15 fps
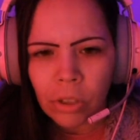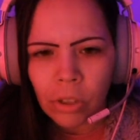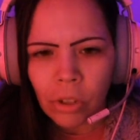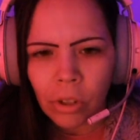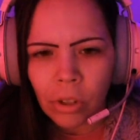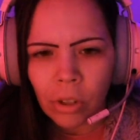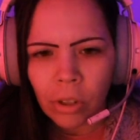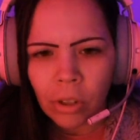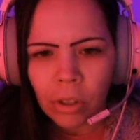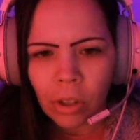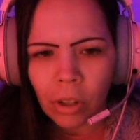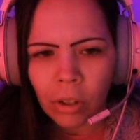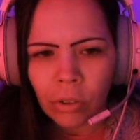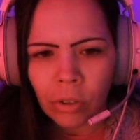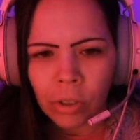Okay, you
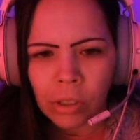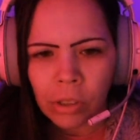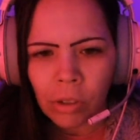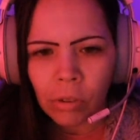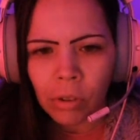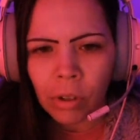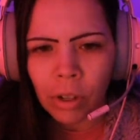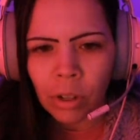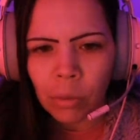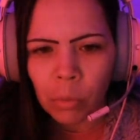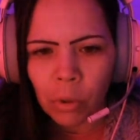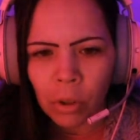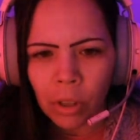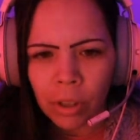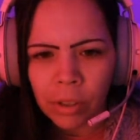don't drink soda
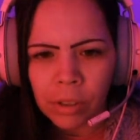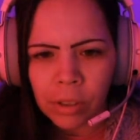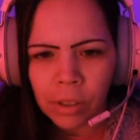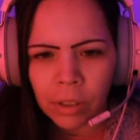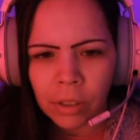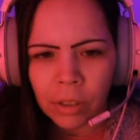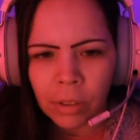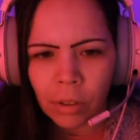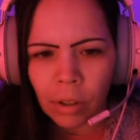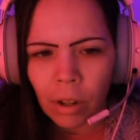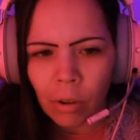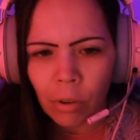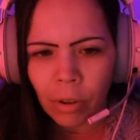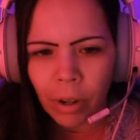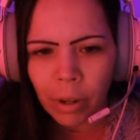anymore, that's good. Well,
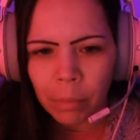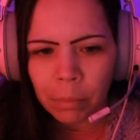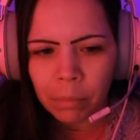crap.